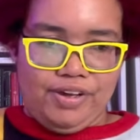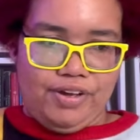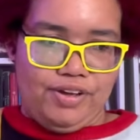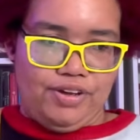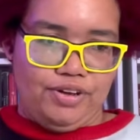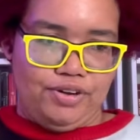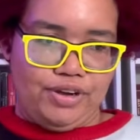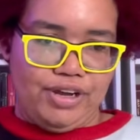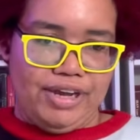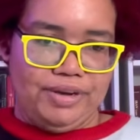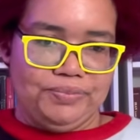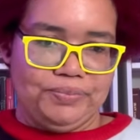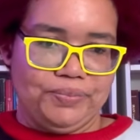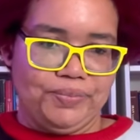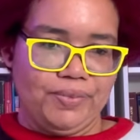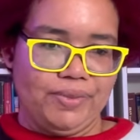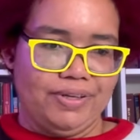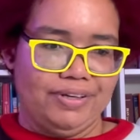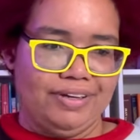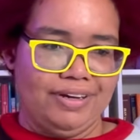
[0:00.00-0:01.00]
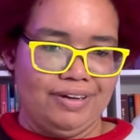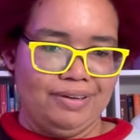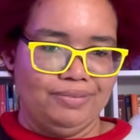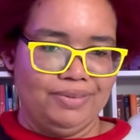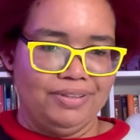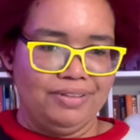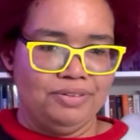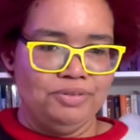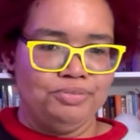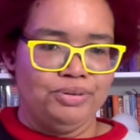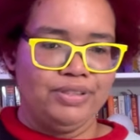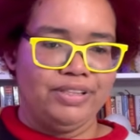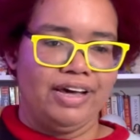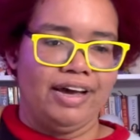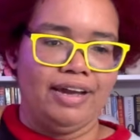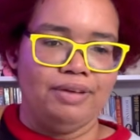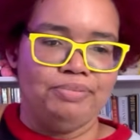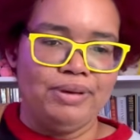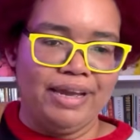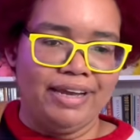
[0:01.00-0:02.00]
Okay, let me put the
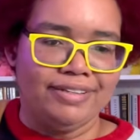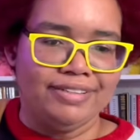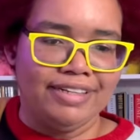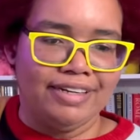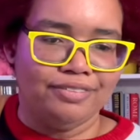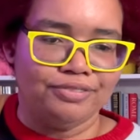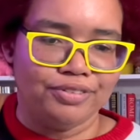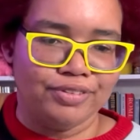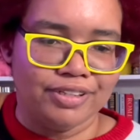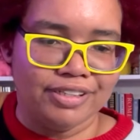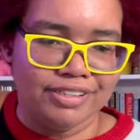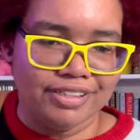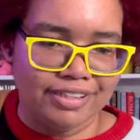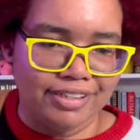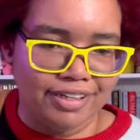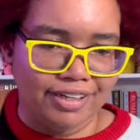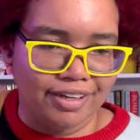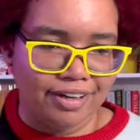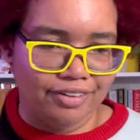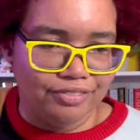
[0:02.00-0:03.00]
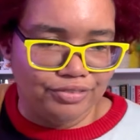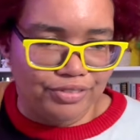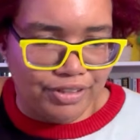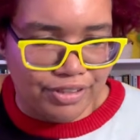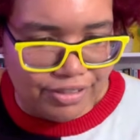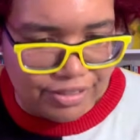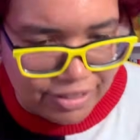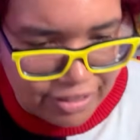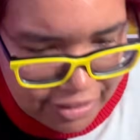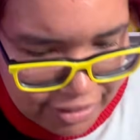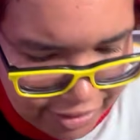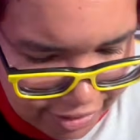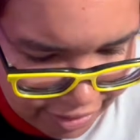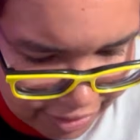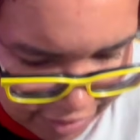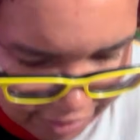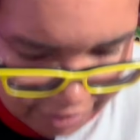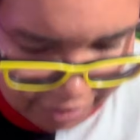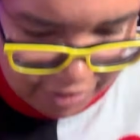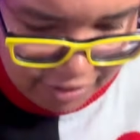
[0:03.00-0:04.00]
iPad down for this and get comfy, because this is
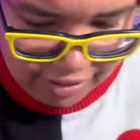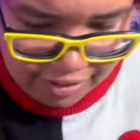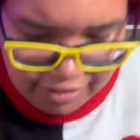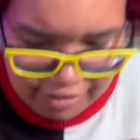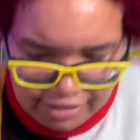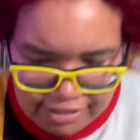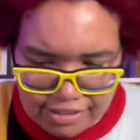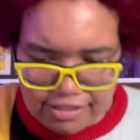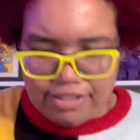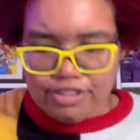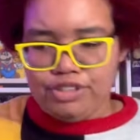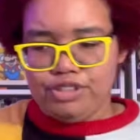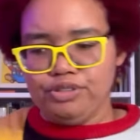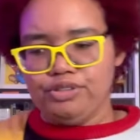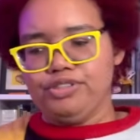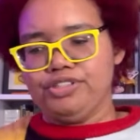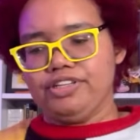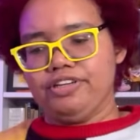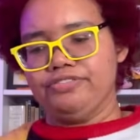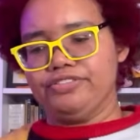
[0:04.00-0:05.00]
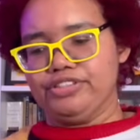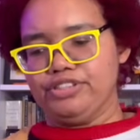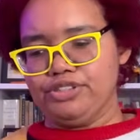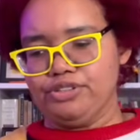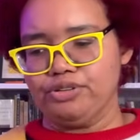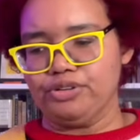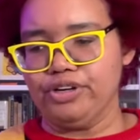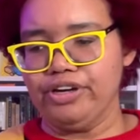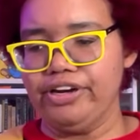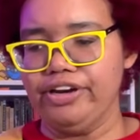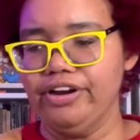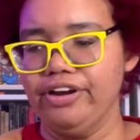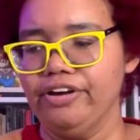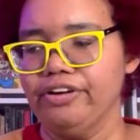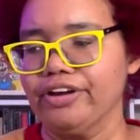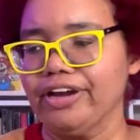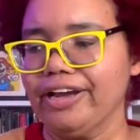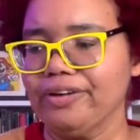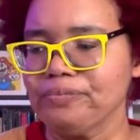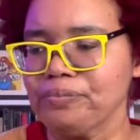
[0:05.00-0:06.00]
a doozy of a story.
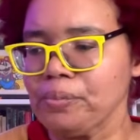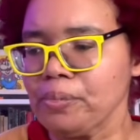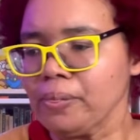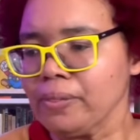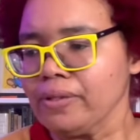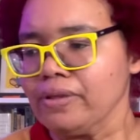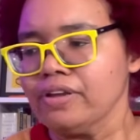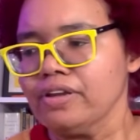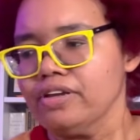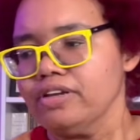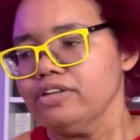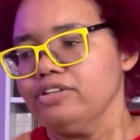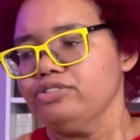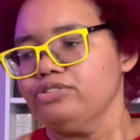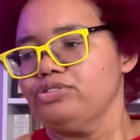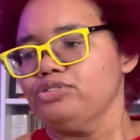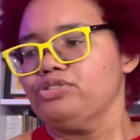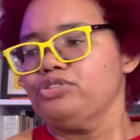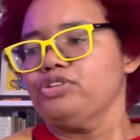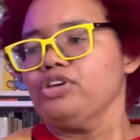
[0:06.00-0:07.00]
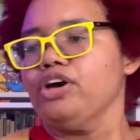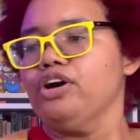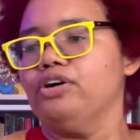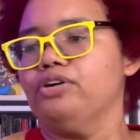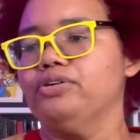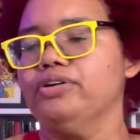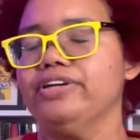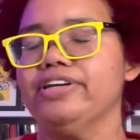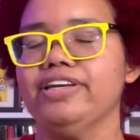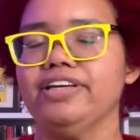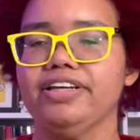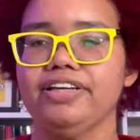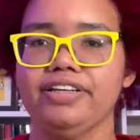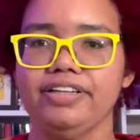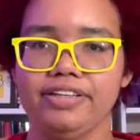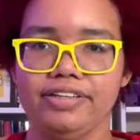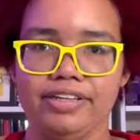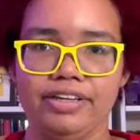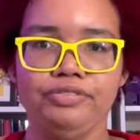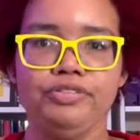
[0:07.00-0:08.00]
Okay, so
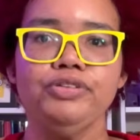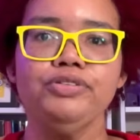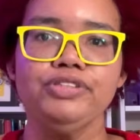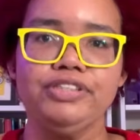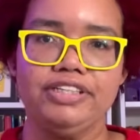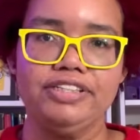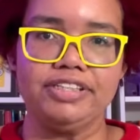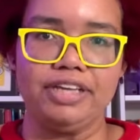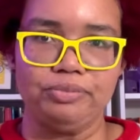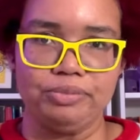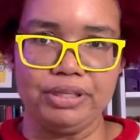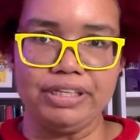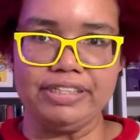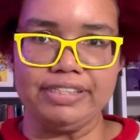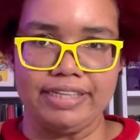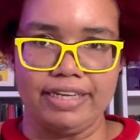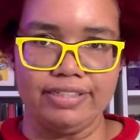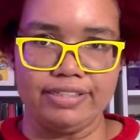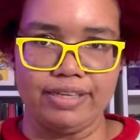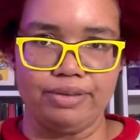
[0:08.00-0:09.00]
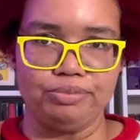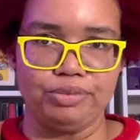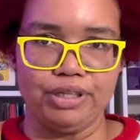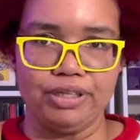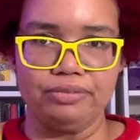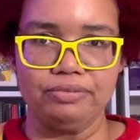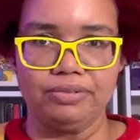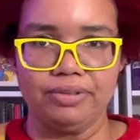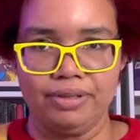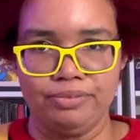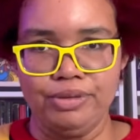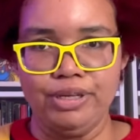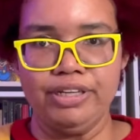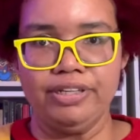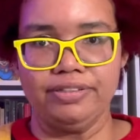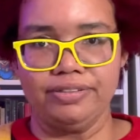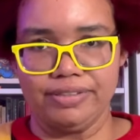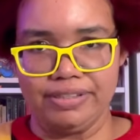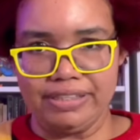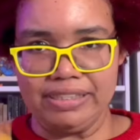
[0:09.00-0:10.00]
if you see something, say something. Let
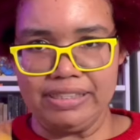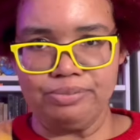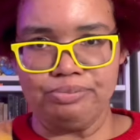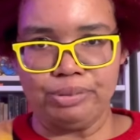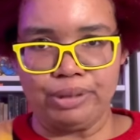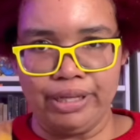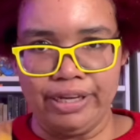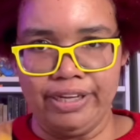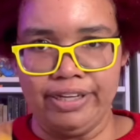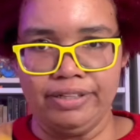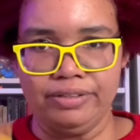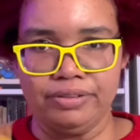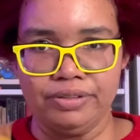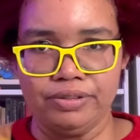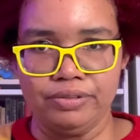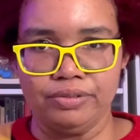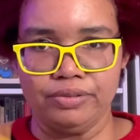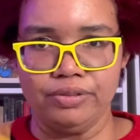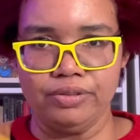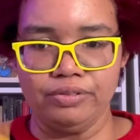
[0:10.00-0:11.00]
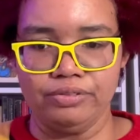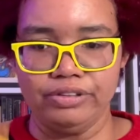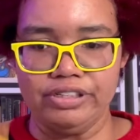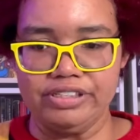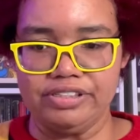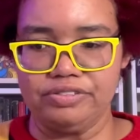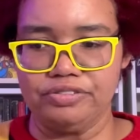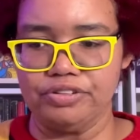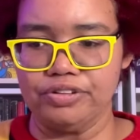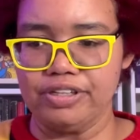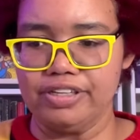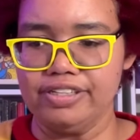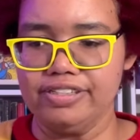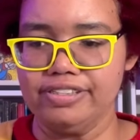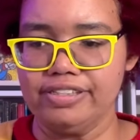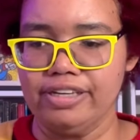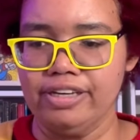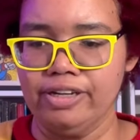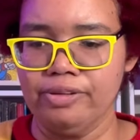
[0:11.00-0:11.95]
me explain the reason for this.